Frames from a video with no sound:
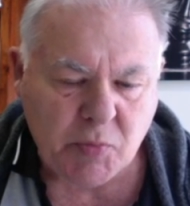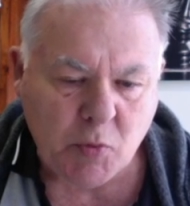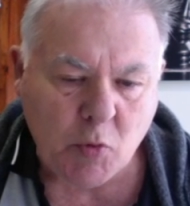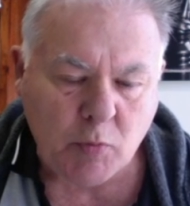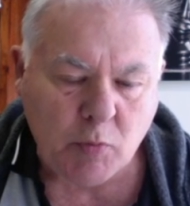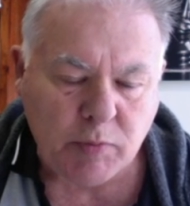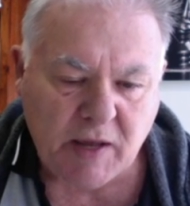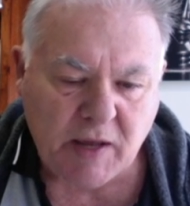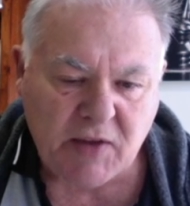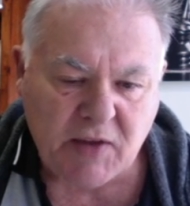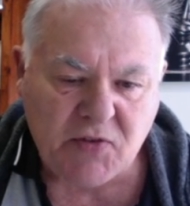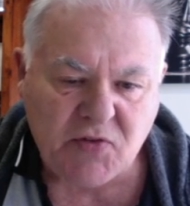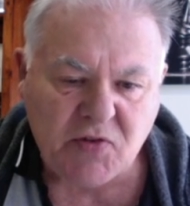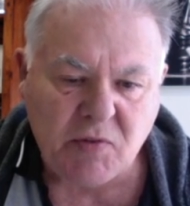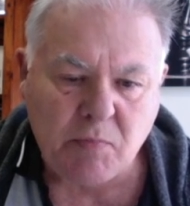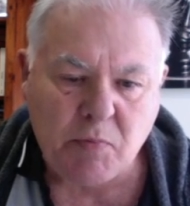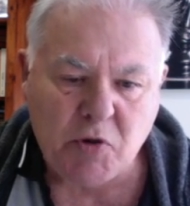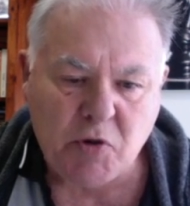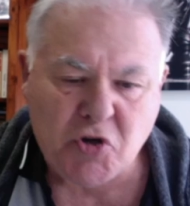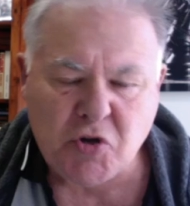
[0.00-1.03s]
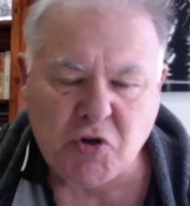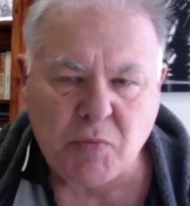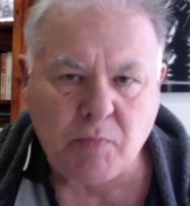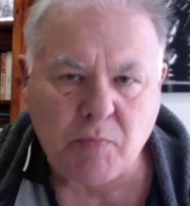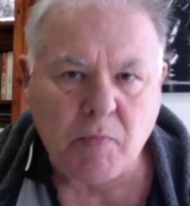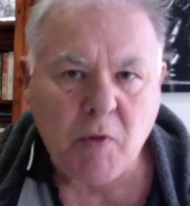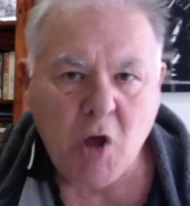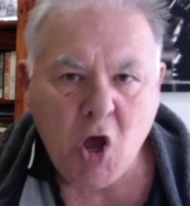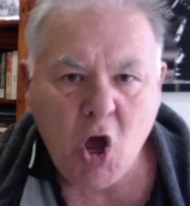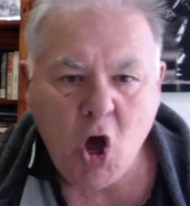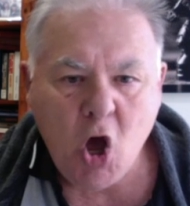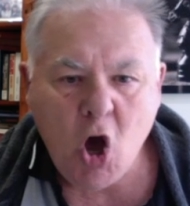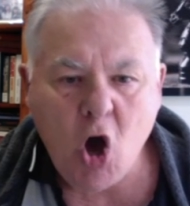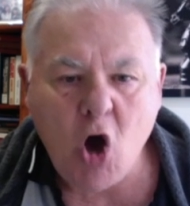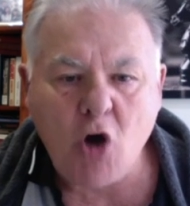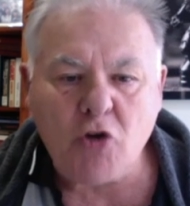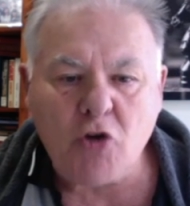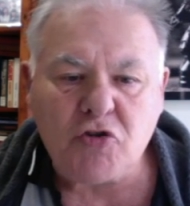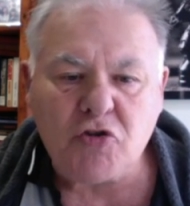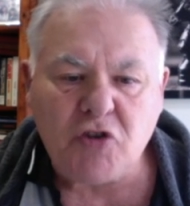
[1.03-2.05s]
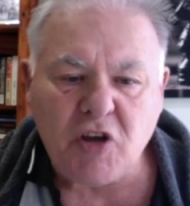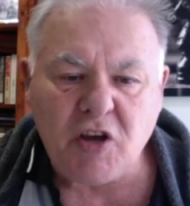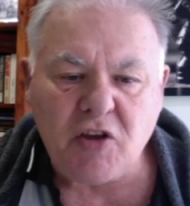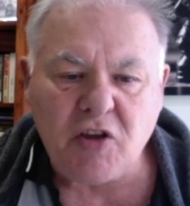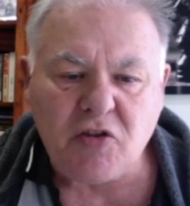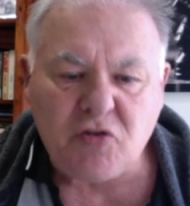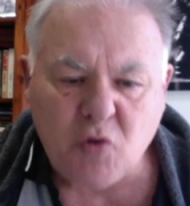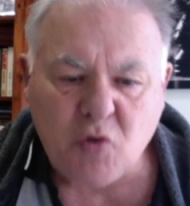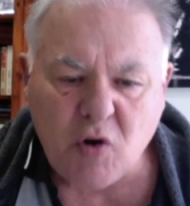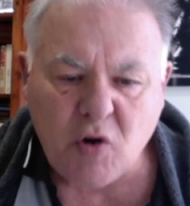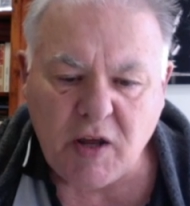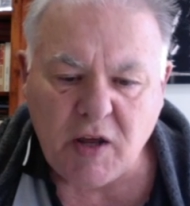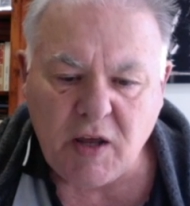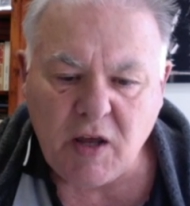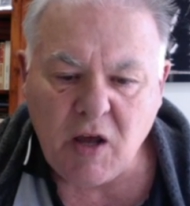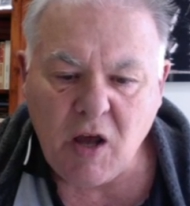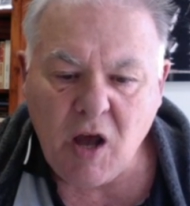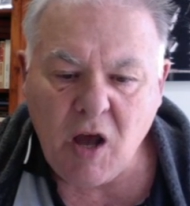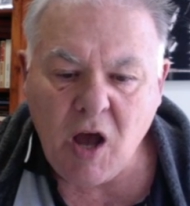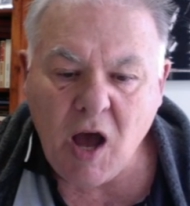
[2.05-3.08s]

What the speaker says: or place the bishop on d3,